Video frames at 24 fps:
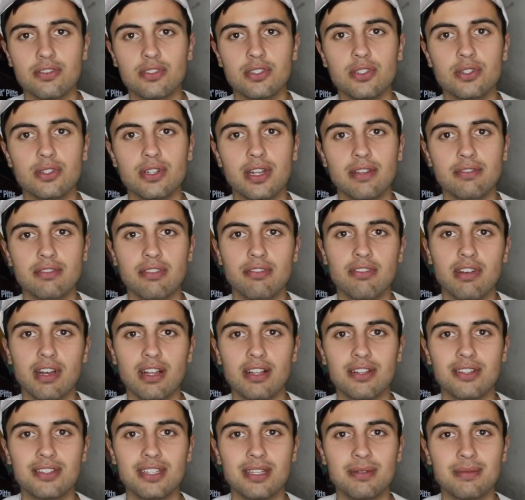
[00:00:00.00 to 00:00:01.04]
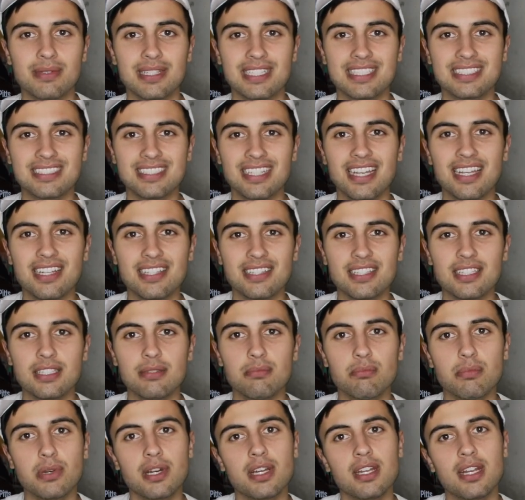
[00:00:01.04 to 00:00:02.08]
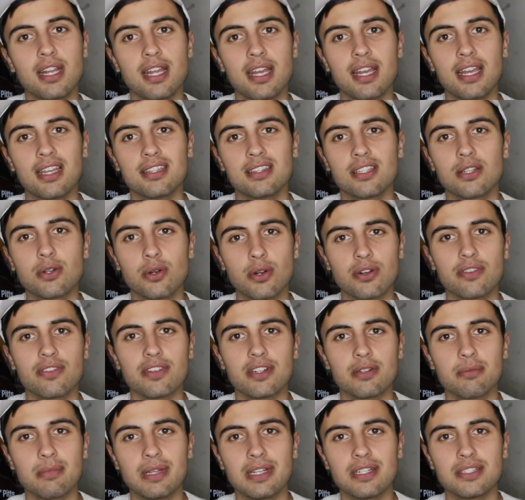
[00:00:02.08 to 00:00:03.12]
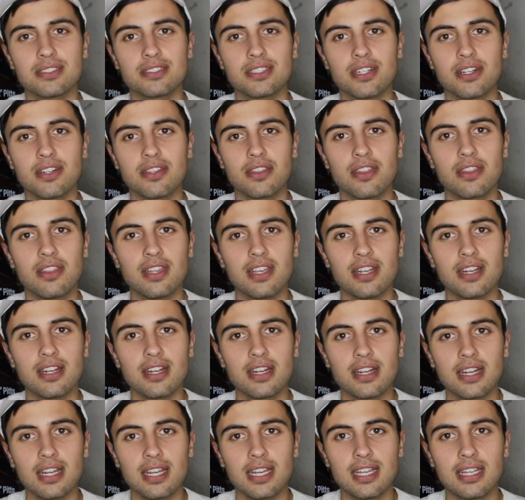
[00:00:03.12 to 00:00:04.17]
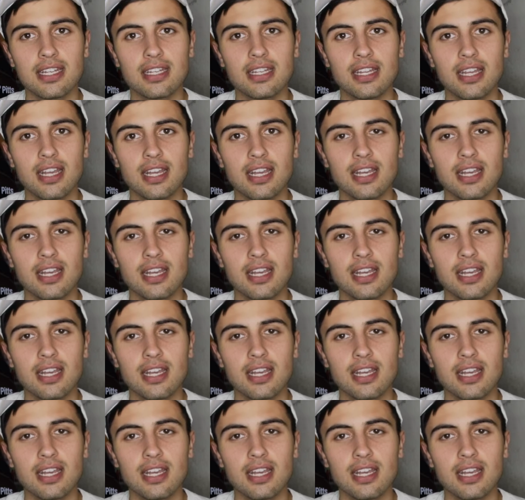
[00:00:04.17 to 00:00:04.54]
You don't have to follow them exactly, but the core fundamentals are there, and